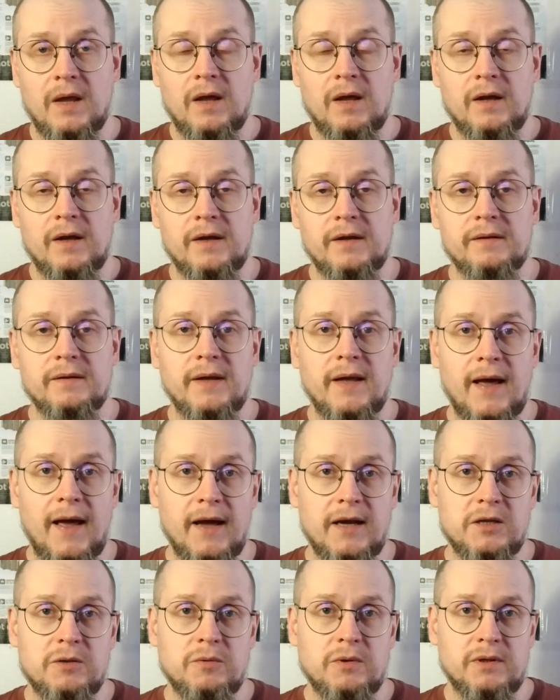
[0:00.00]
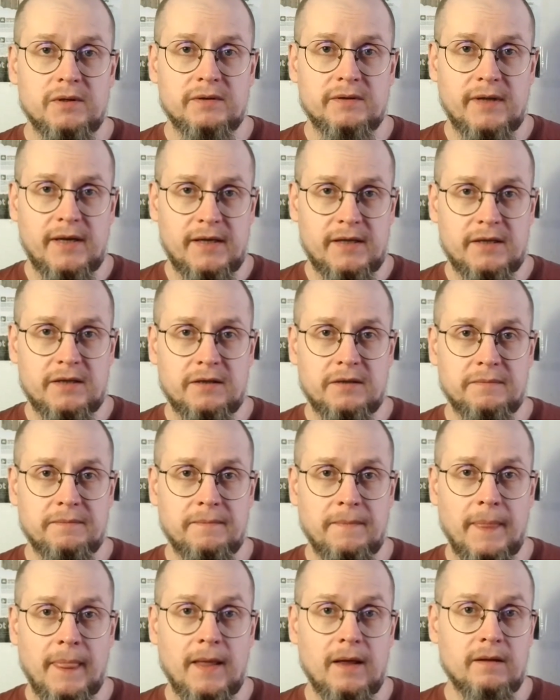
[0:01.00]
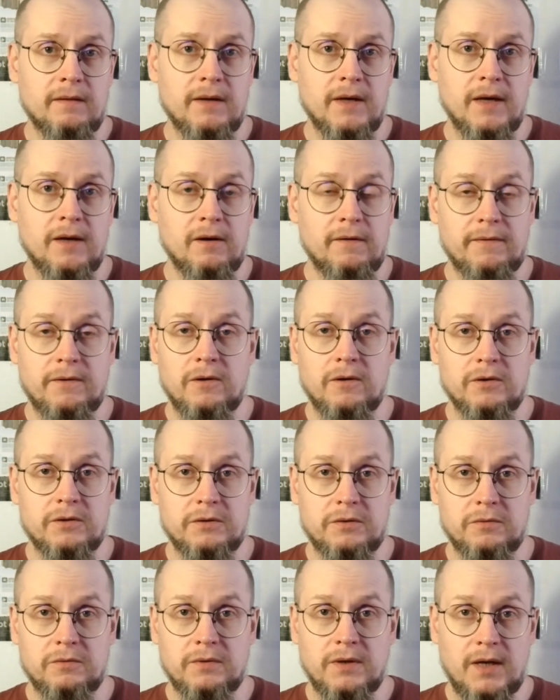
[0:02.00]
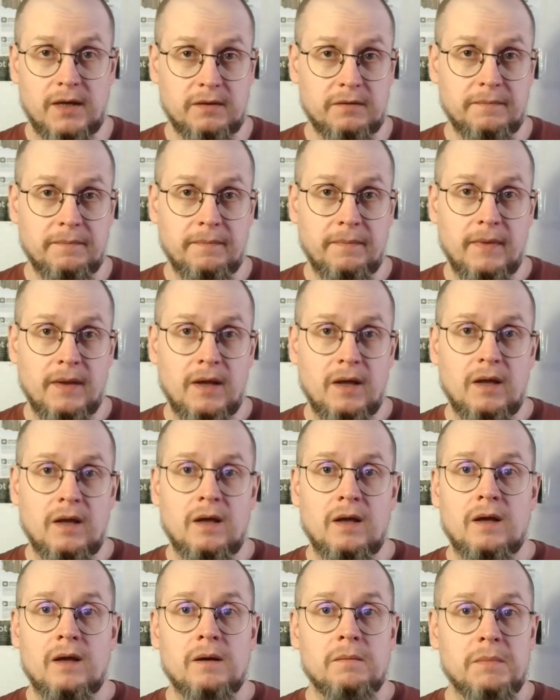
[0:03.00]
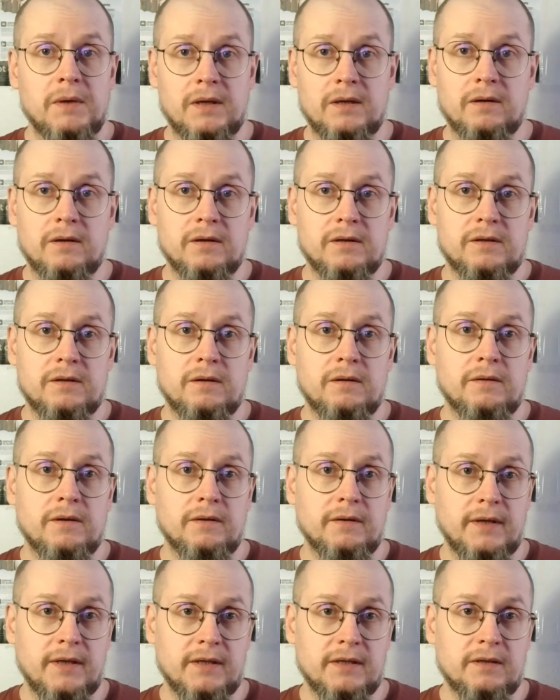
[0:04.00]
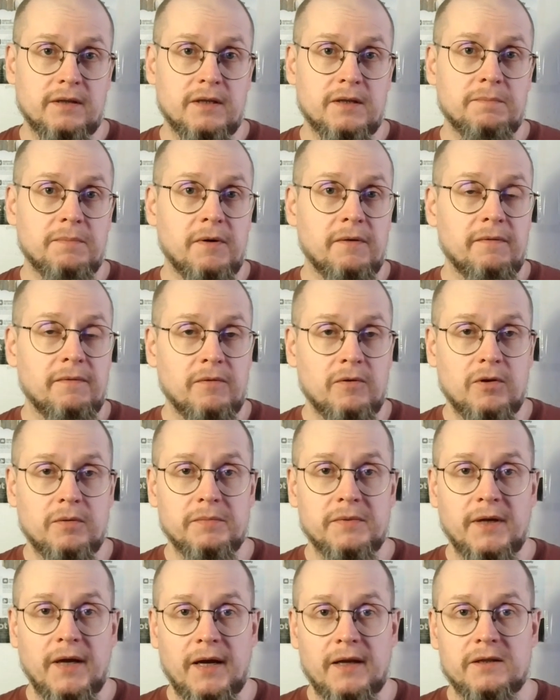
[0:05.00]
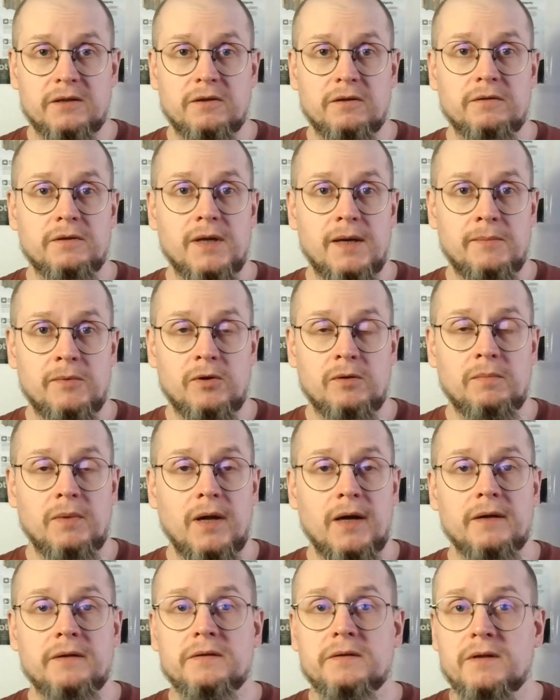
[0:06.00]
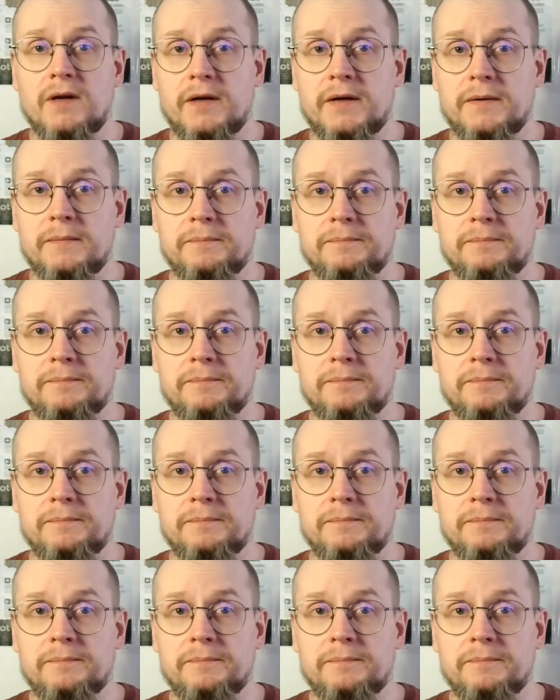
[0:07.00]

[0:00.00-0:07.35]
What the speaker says: In the actual test, they of course do not, because the test is performed as a double-blind study.